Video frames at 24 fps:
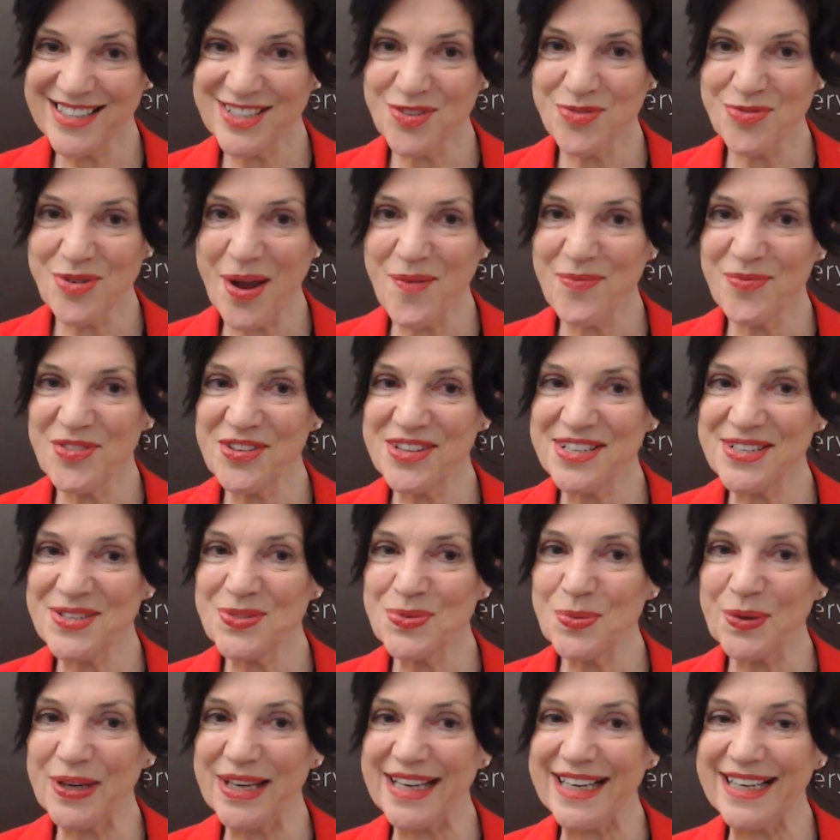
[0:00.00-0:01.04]
a wrap for this
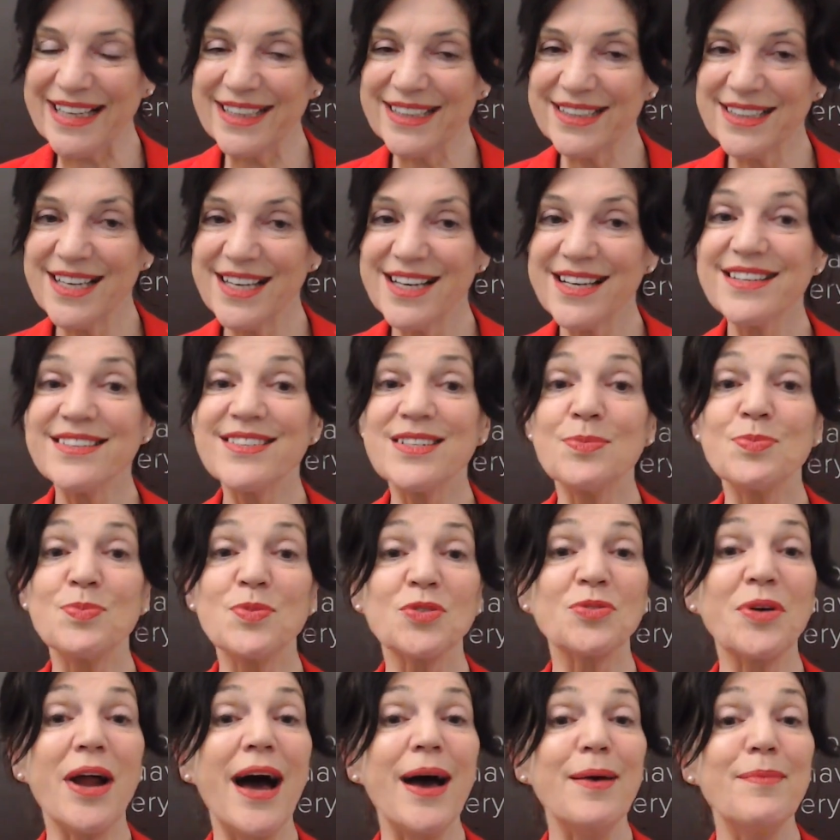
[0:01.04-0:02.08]
week.
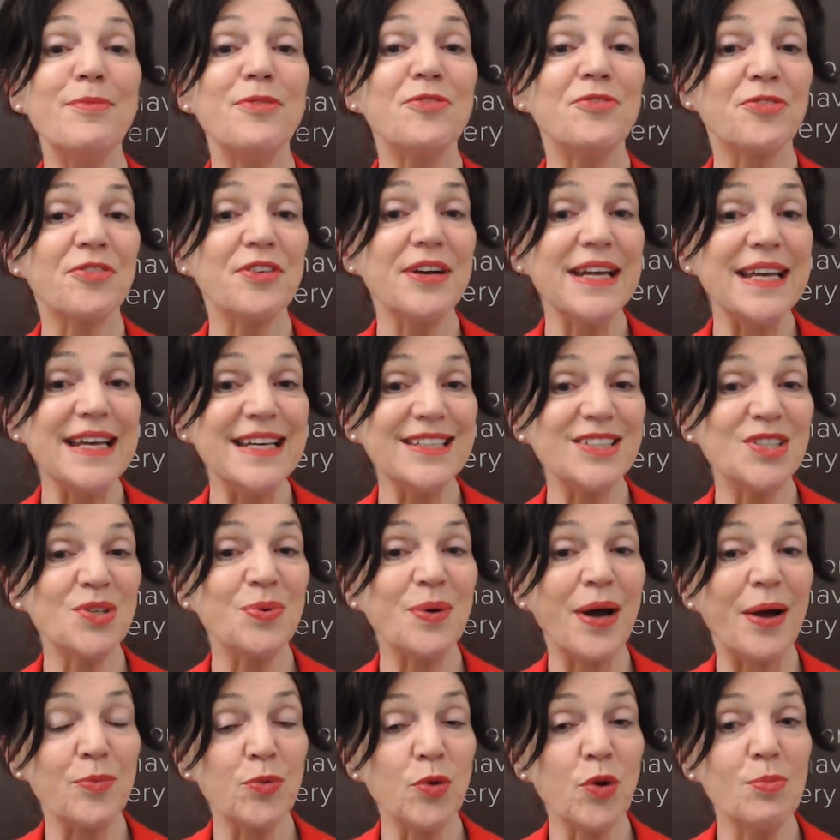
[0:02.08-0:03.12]
Subscribe free to
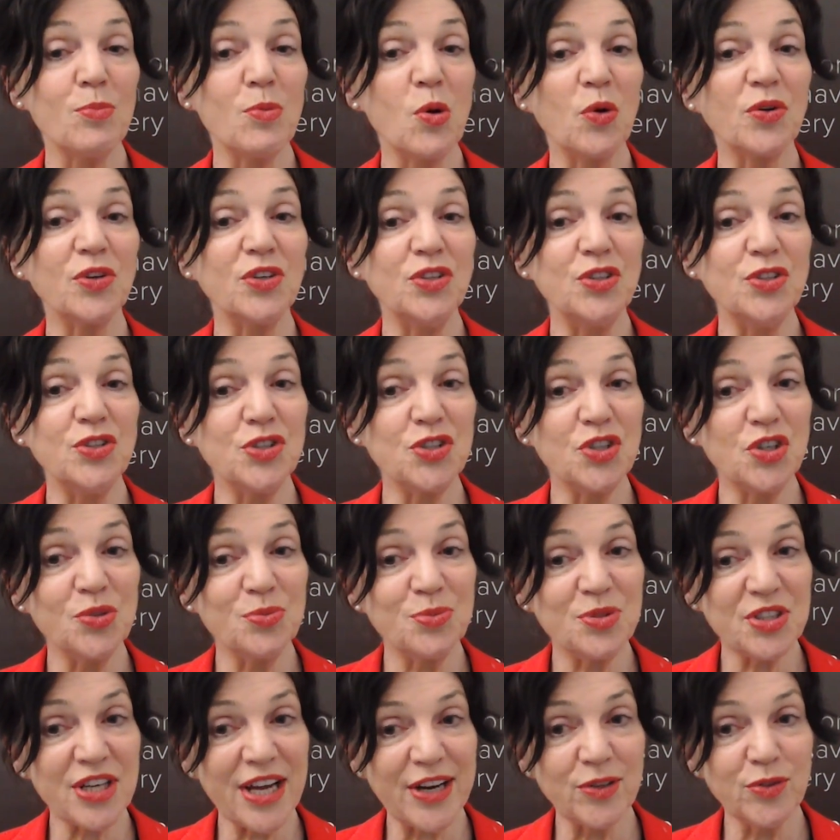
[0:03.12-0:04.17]
our Roy Morgan YouTube
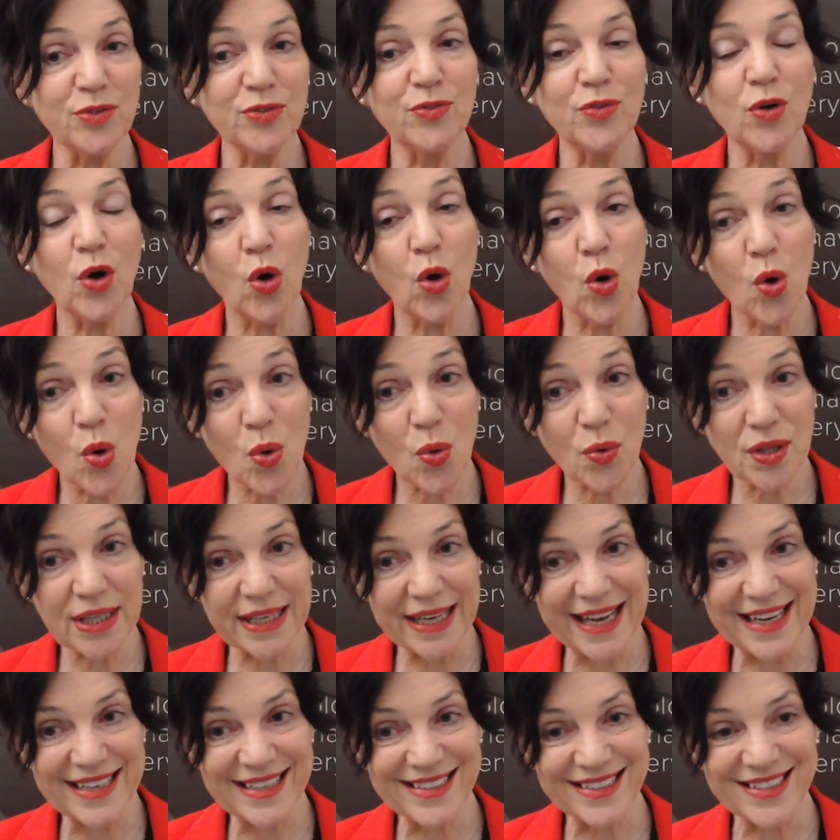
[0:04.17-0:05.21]
channel for all the
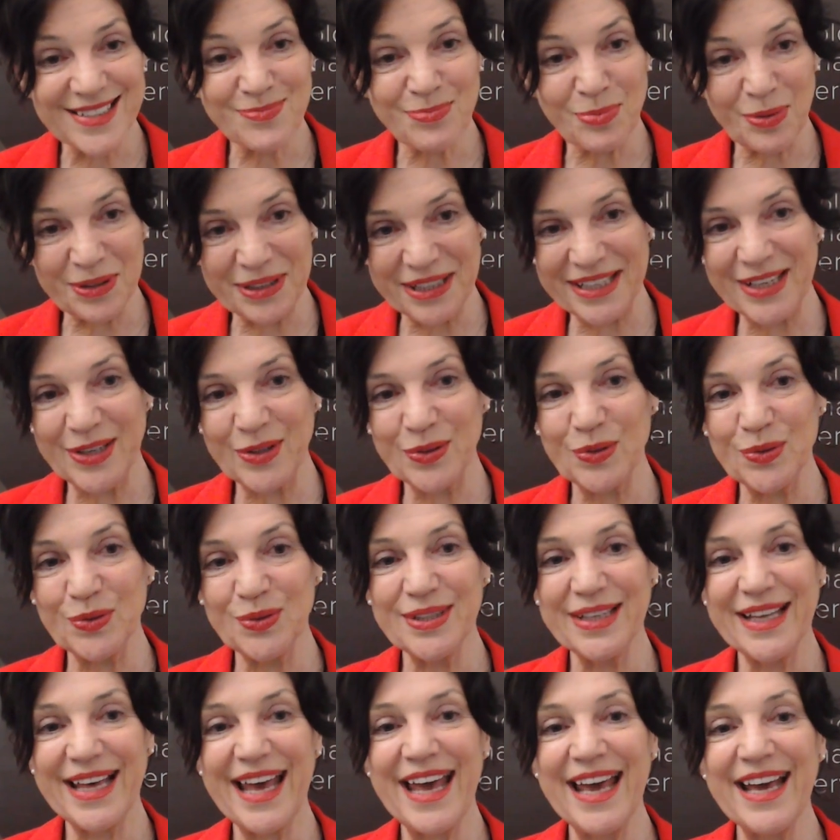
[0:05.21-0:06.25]
latest political,
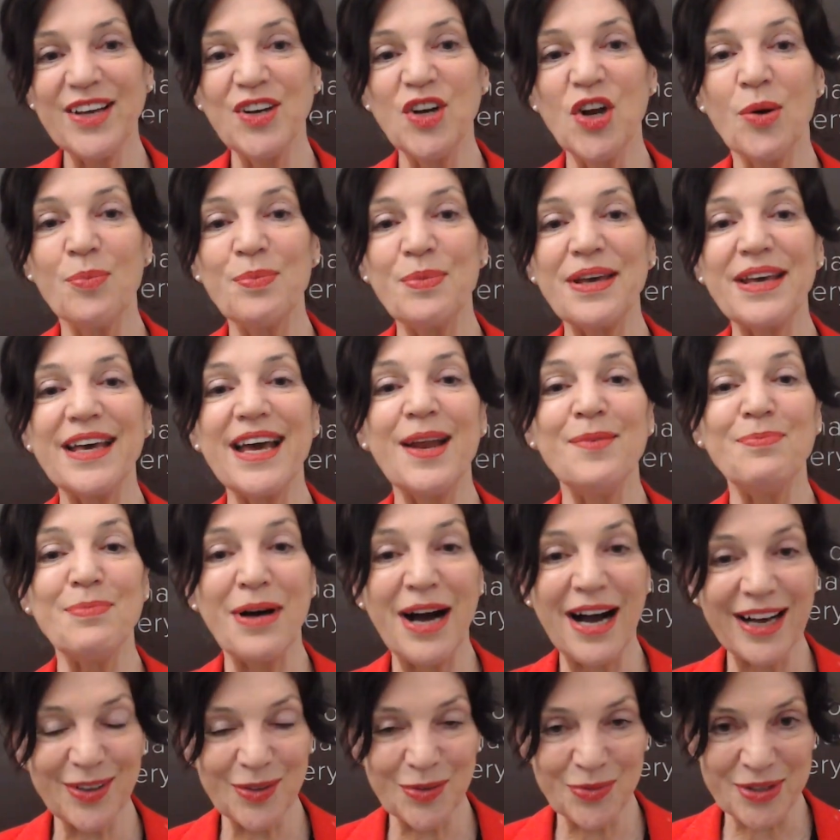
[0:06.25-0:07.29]
economic and
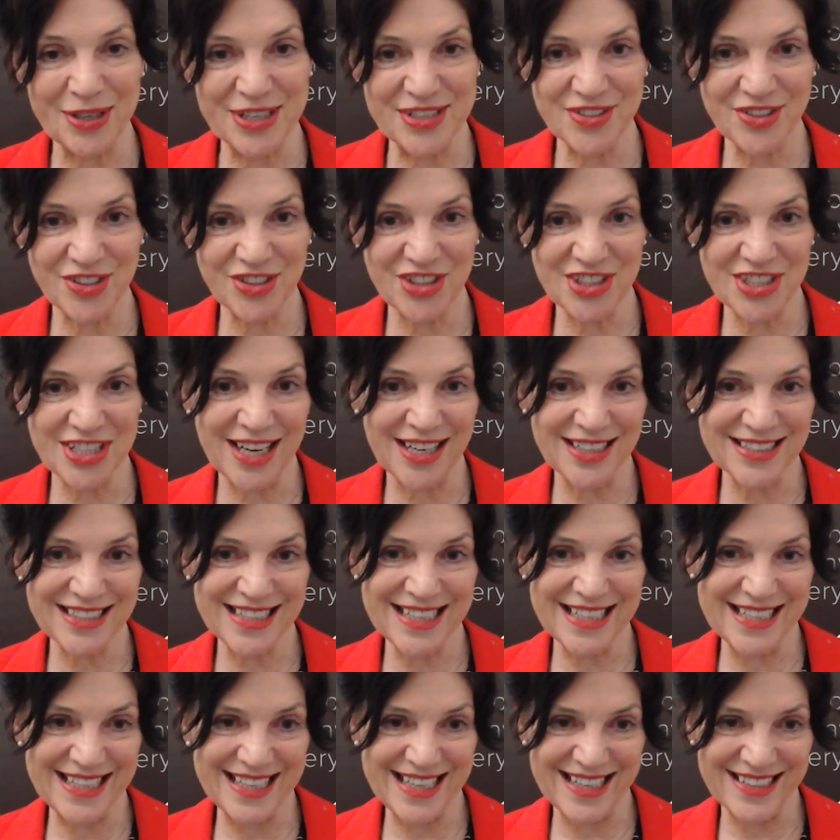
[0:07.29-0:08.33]
market research data
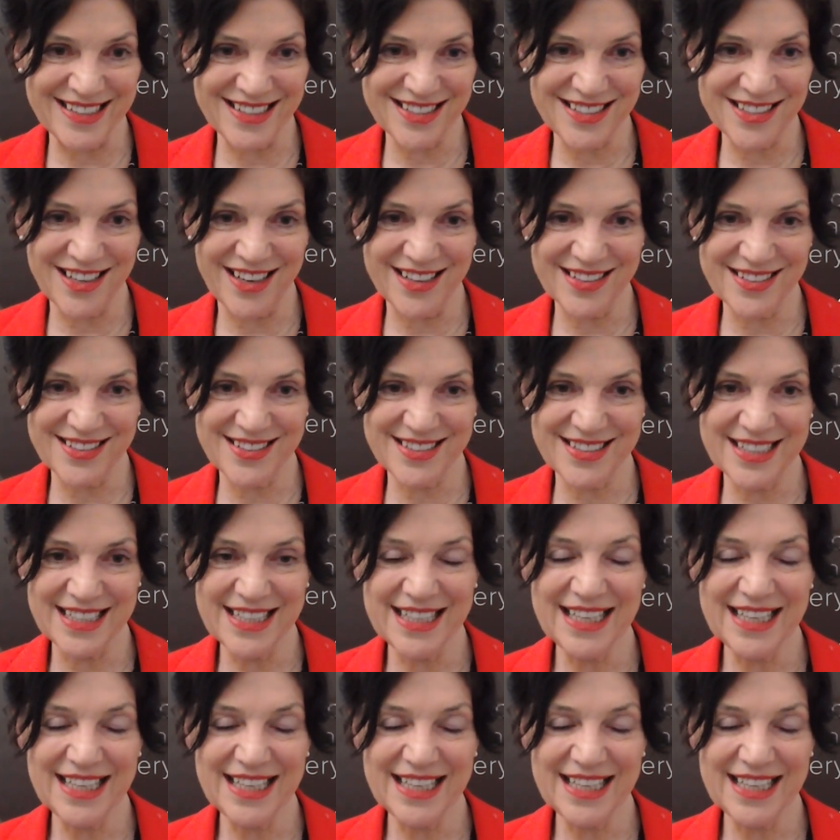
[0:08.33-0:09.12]
and insights.